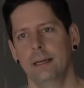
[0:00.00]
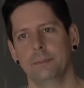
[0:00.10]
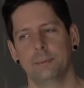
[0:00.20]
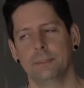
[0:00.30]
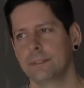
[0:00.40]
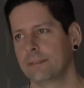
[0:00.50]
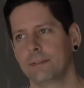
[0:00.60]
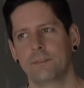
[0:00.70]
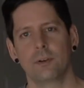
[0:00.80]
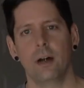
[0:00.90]

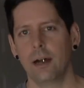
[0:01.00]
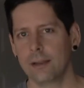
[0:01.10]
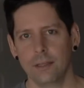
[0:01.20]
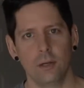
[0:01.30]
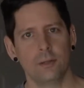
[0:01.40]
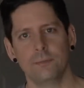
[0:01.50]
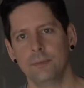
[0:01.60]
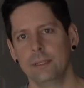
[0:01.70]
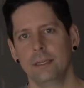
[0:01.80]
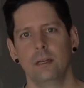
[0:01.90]
specifically for audio and
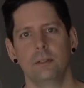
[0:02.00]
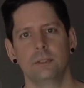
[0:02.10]
video,